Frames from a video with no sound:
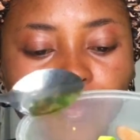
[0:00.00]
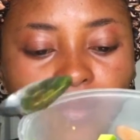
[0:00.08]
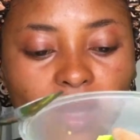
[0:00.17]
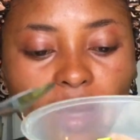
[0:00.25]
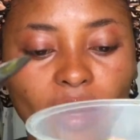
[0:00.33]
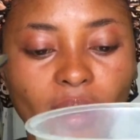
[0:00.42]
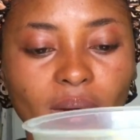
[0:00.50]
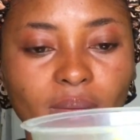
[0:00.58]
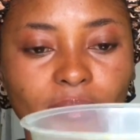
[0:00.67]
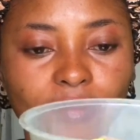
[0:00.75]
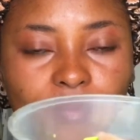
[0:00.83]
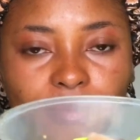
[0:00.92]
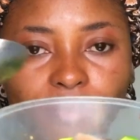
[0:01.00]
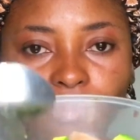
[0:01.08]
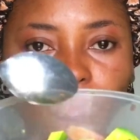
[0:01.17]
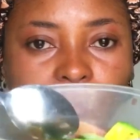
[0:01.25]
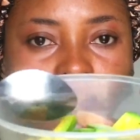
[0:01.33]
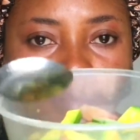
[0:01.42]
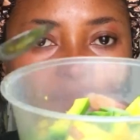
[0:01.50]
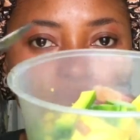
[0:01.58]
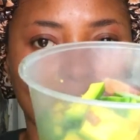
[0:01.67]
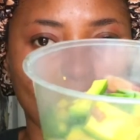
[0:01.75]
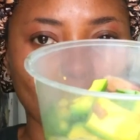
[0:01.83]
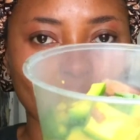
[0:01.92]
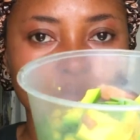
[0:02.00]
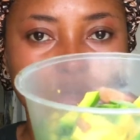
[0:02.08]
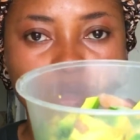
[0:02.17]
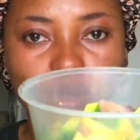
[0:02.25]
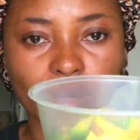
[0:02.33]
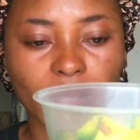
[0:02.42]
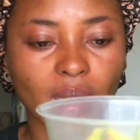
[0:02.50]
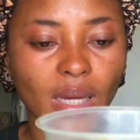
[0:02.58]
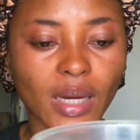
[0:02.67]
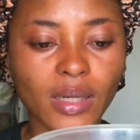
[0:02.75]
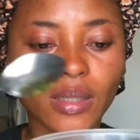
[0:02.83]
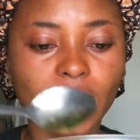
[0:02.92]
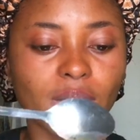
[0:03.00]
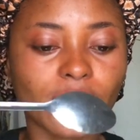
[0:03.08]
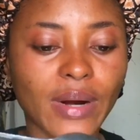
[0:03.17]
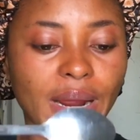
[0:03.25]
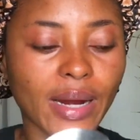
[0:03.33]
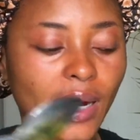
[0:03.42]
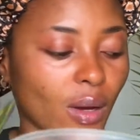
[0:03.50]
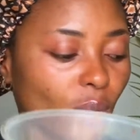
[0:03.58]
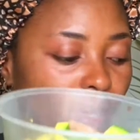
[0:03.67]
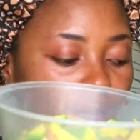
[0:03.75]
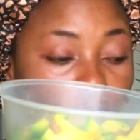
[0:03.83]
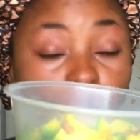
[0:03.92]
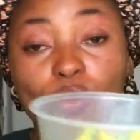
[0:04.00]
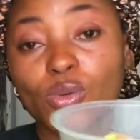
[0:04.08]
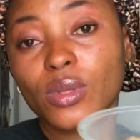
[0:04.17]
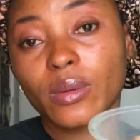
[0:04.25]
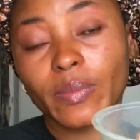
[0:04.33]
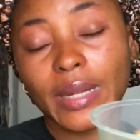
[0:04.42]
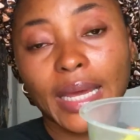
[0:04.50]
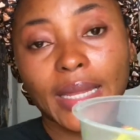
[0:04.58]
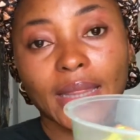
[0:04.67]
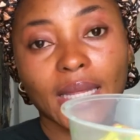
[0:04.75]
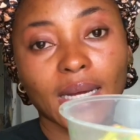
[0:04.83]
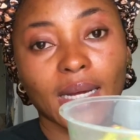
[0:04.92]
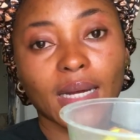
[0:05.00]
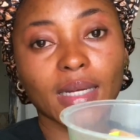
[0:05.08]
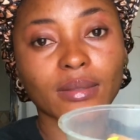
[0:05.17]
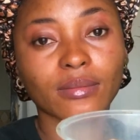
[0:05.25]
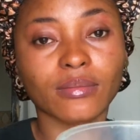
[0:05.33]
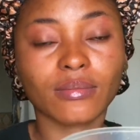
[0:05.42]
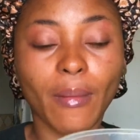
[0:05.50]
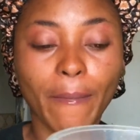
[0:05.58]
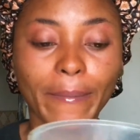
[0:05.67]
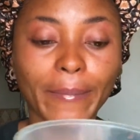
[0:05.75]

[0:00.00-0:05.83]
here. I'm going to turn that right now into the blender and